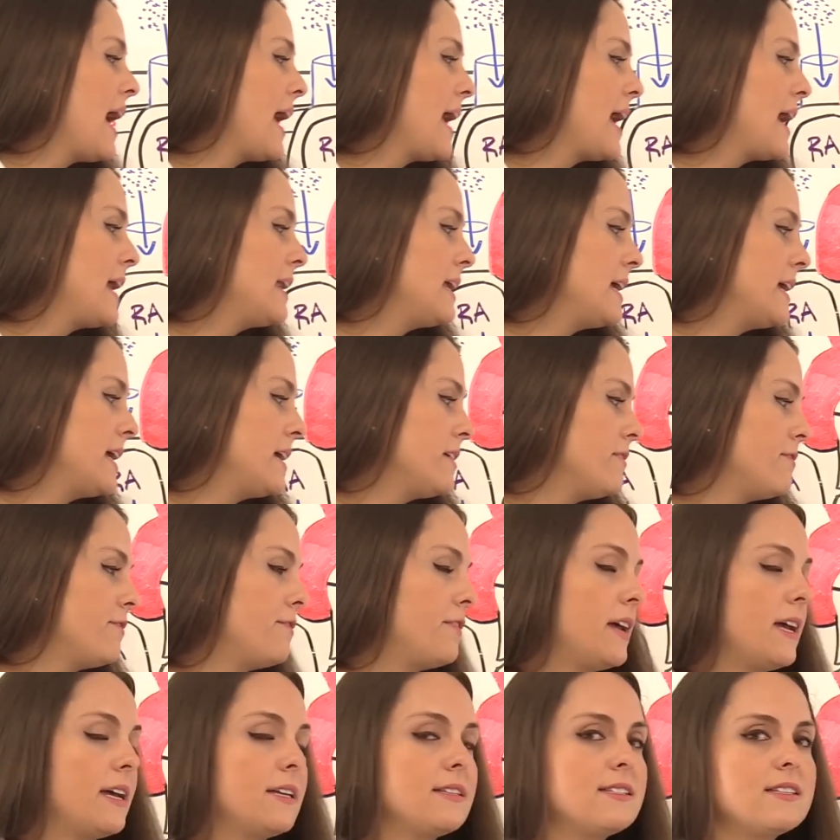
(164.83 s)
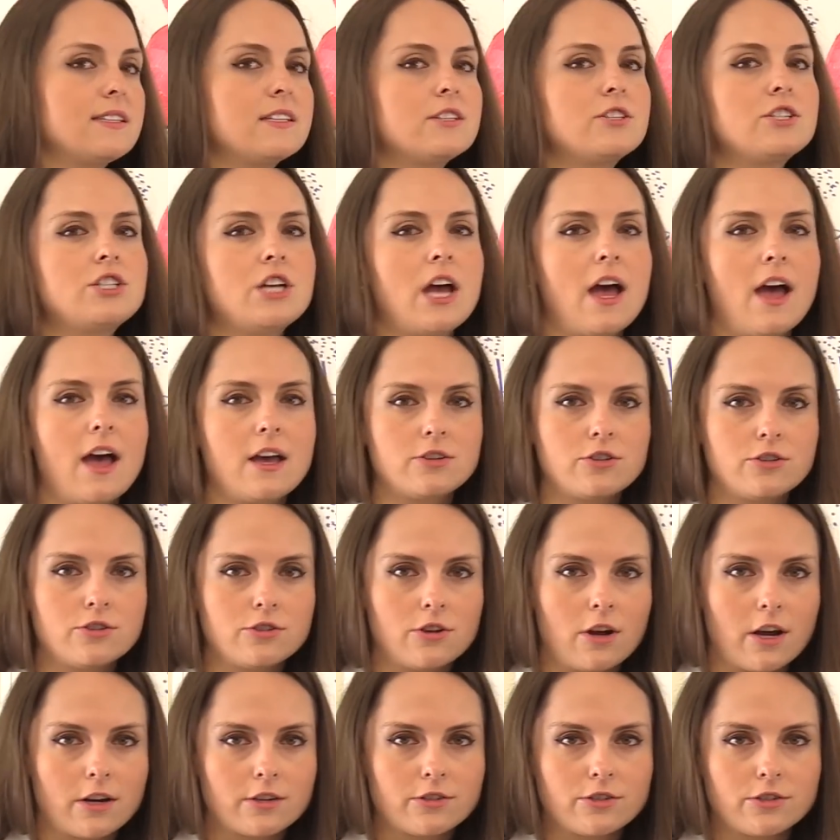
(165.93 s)
and it feeds the chest
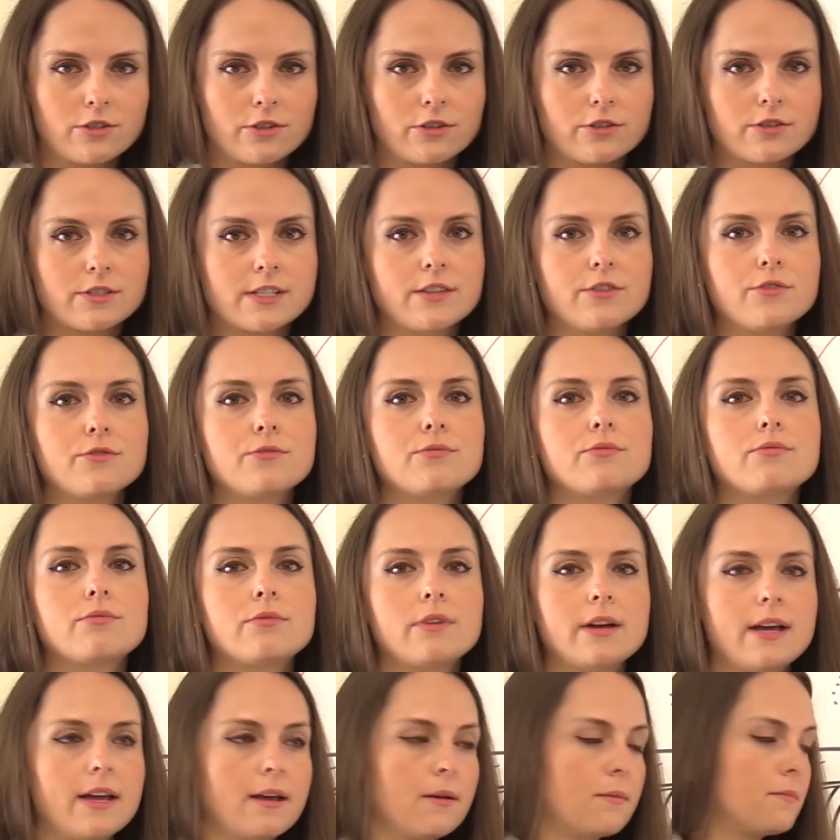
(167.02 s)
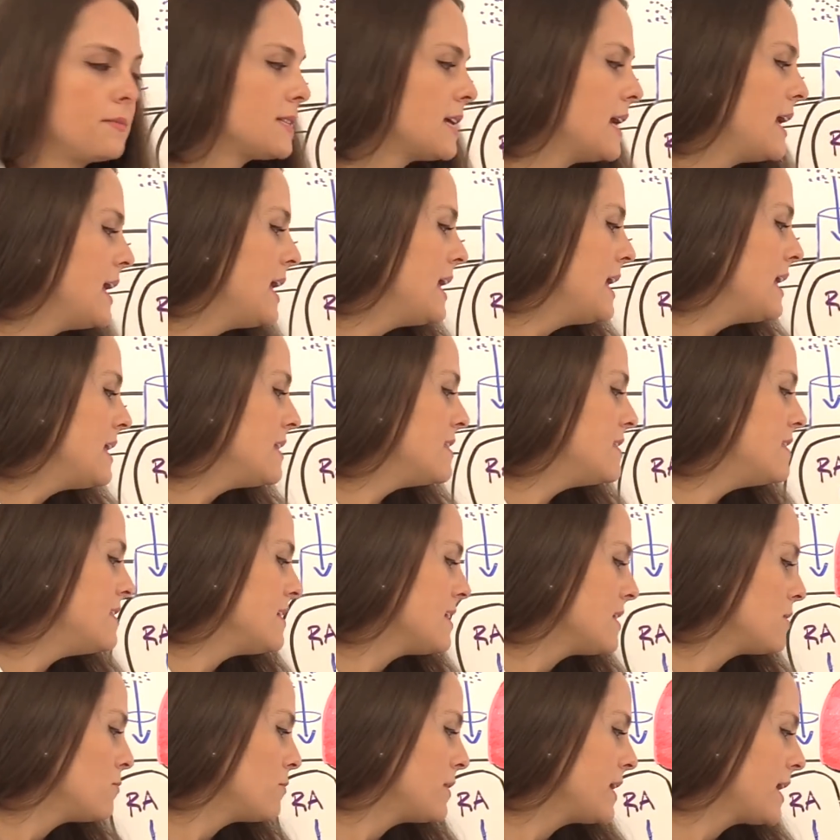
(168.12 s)
structures and the ribs.
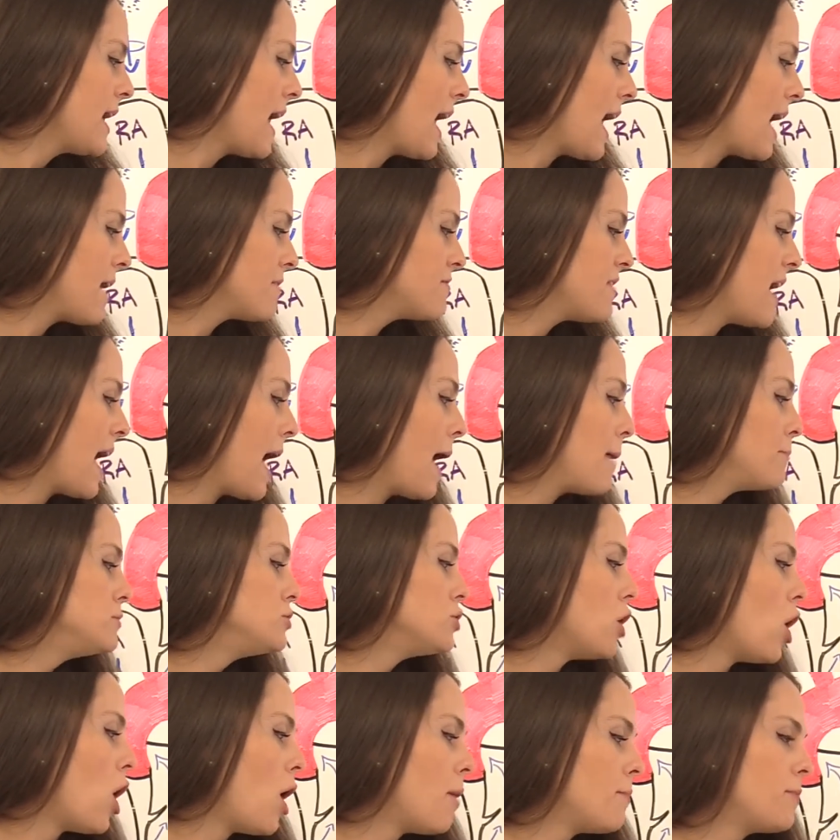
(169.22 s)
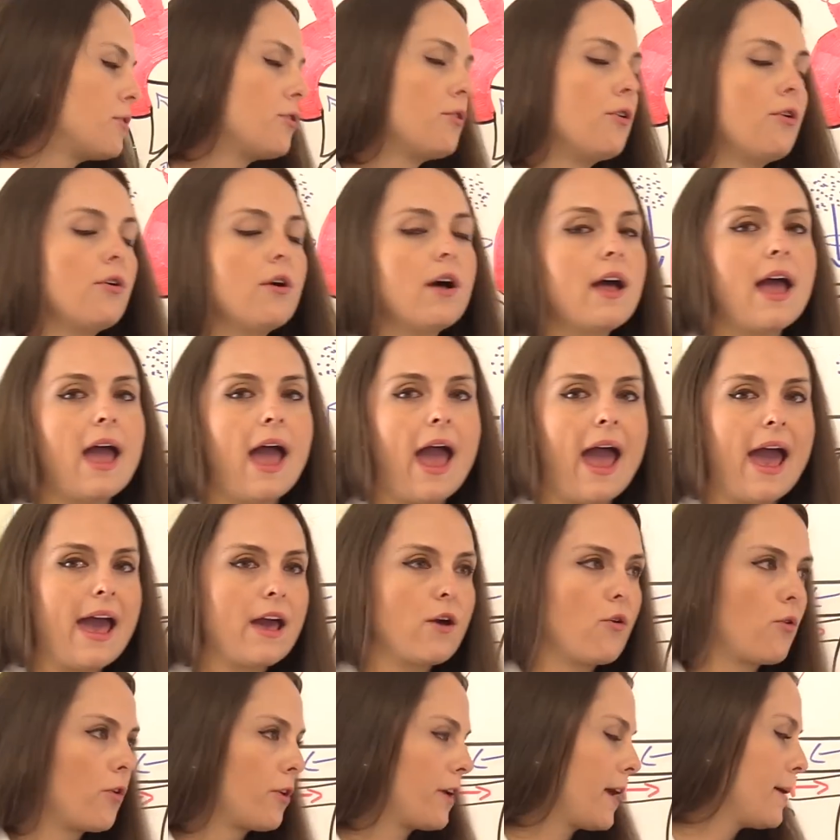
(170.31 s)
Then we have the abdominal
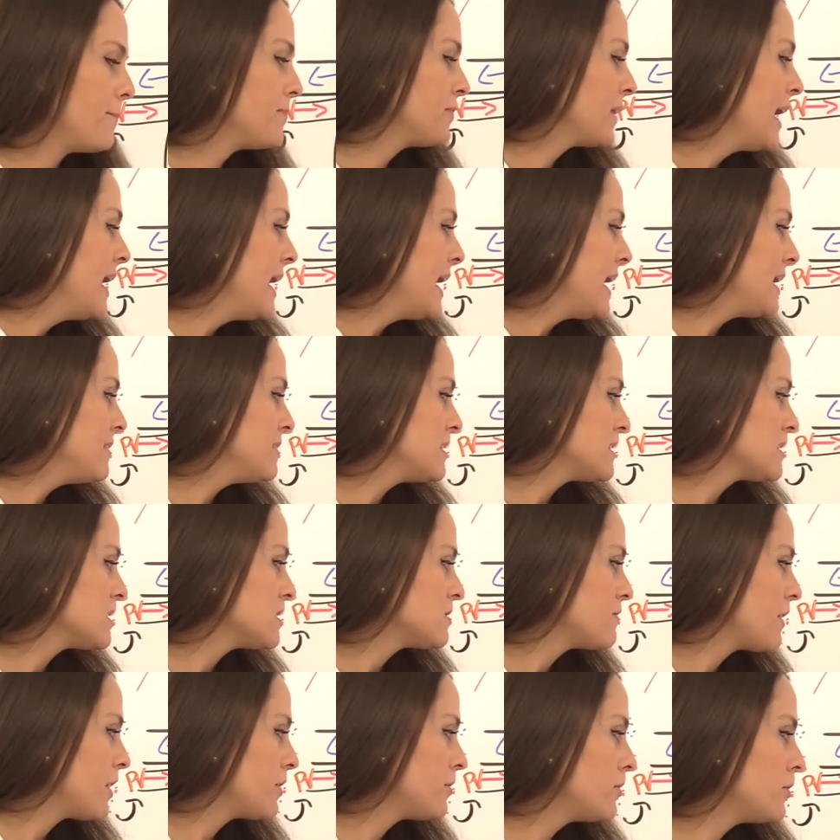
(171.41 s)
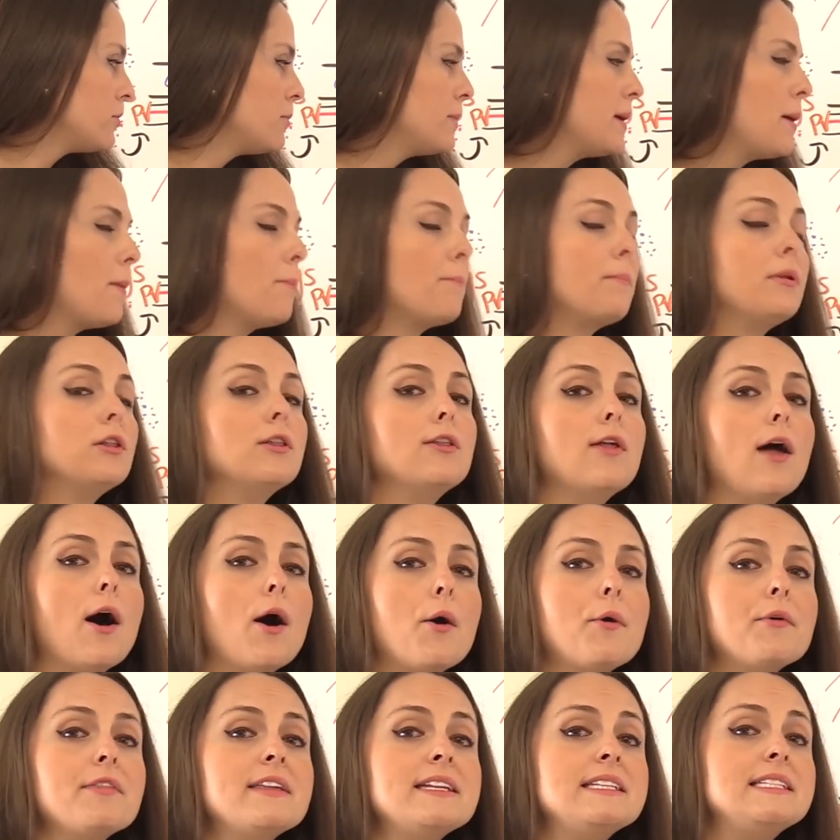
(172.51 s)
aorta, and this is found a little bit
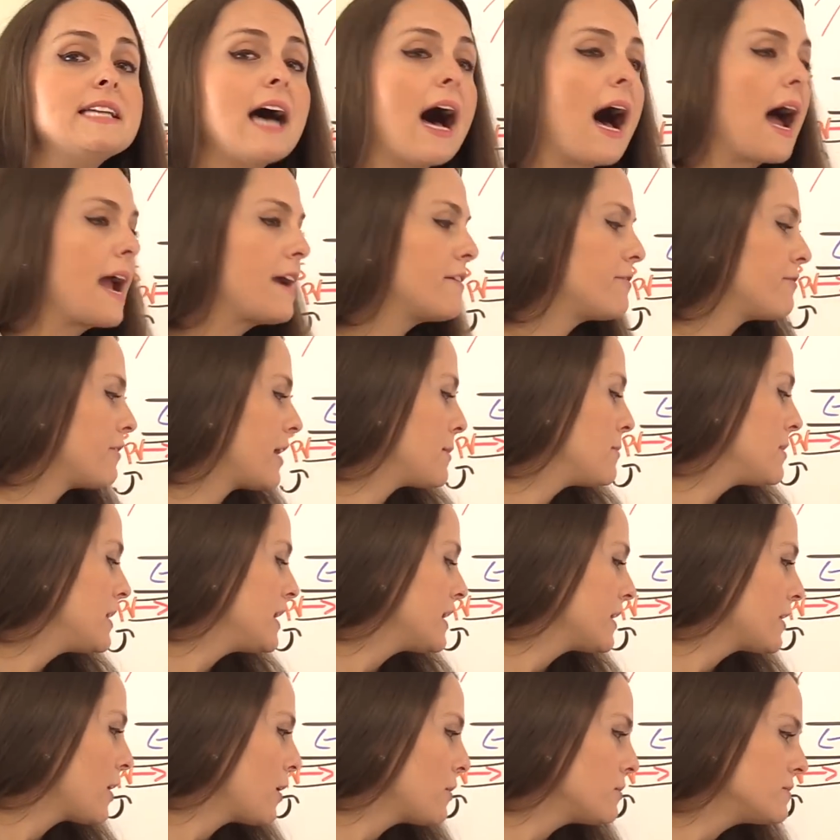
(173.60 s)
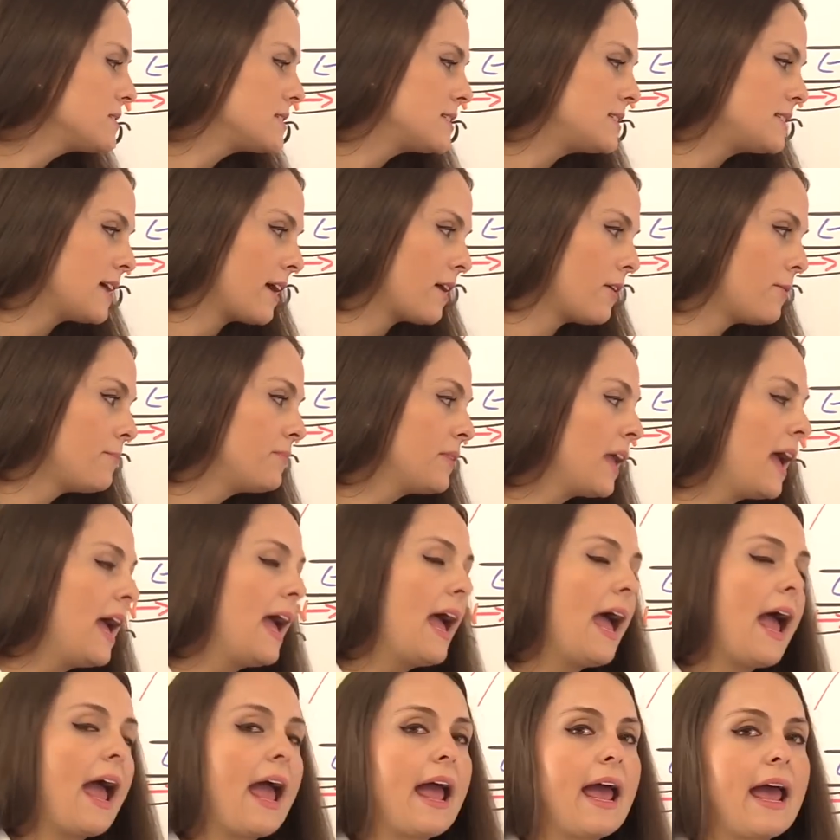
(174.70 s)
below the diaphragm, and it goes down
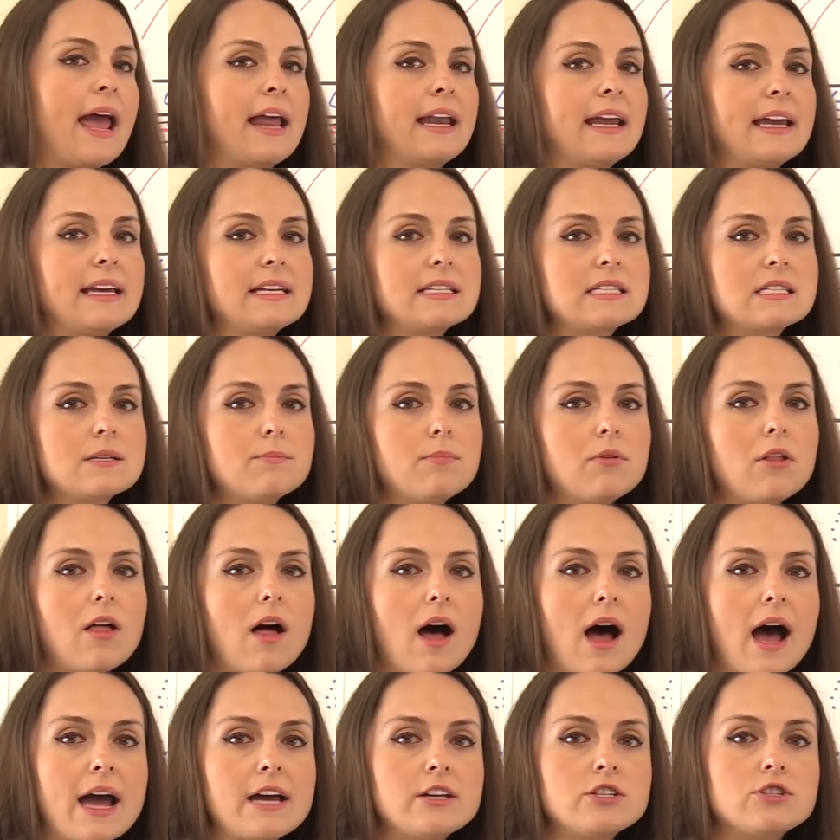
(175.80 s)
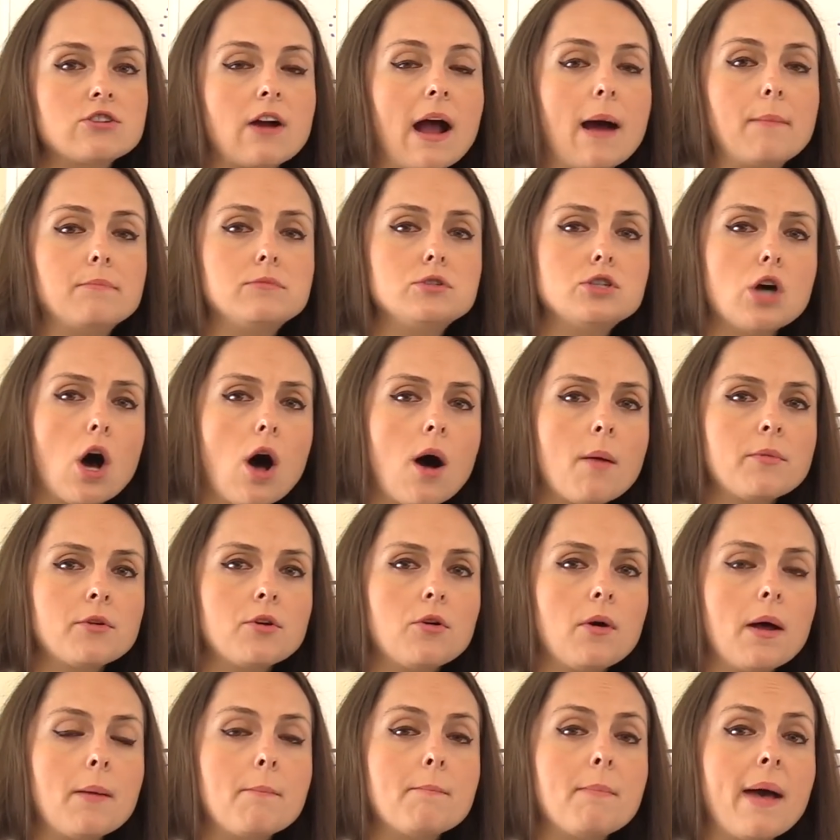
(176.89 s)
and it supplies your
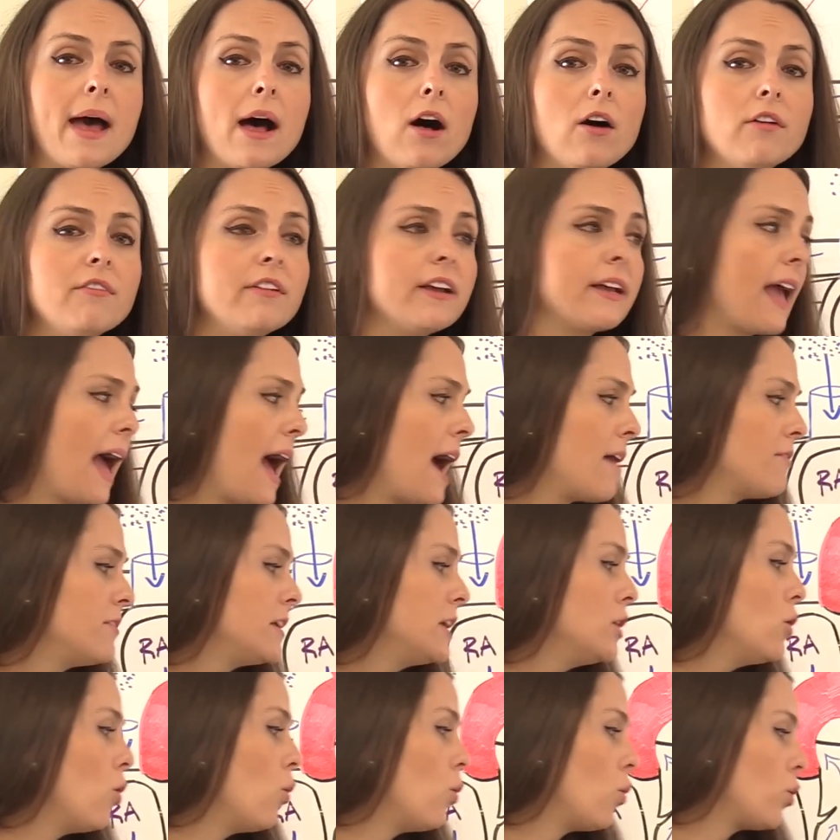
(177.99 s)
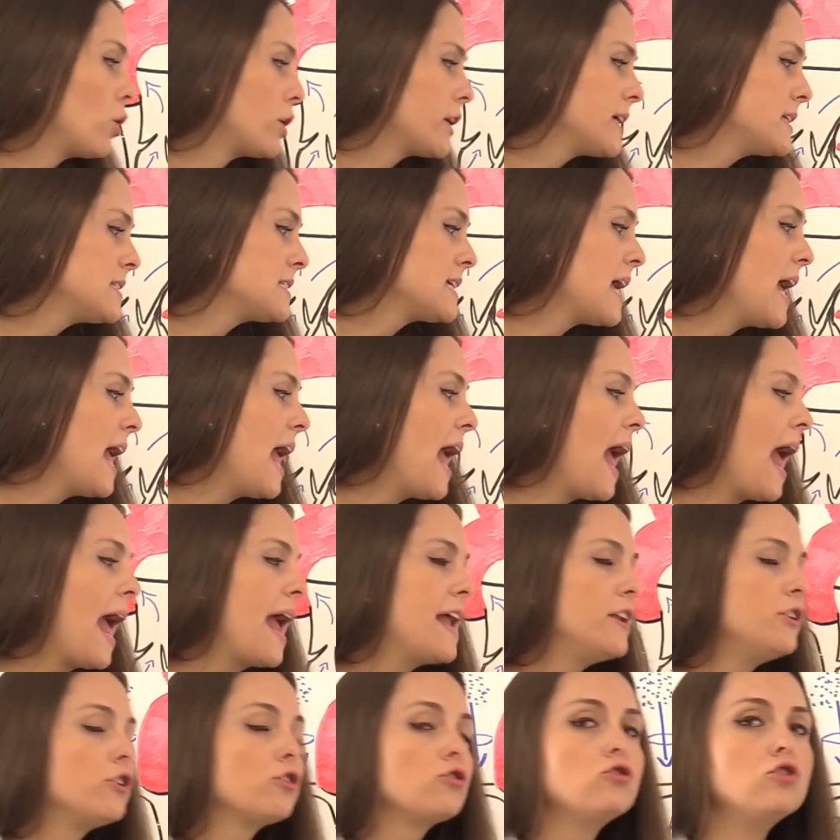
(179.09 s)
abdominal and pelvic cavity organs
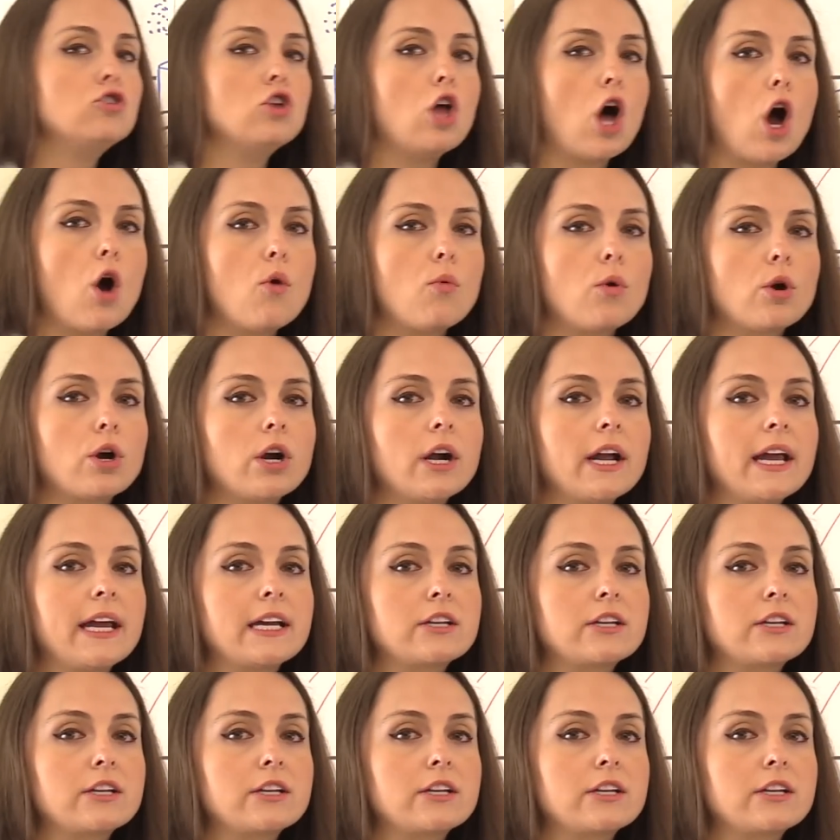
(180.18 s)
and your lower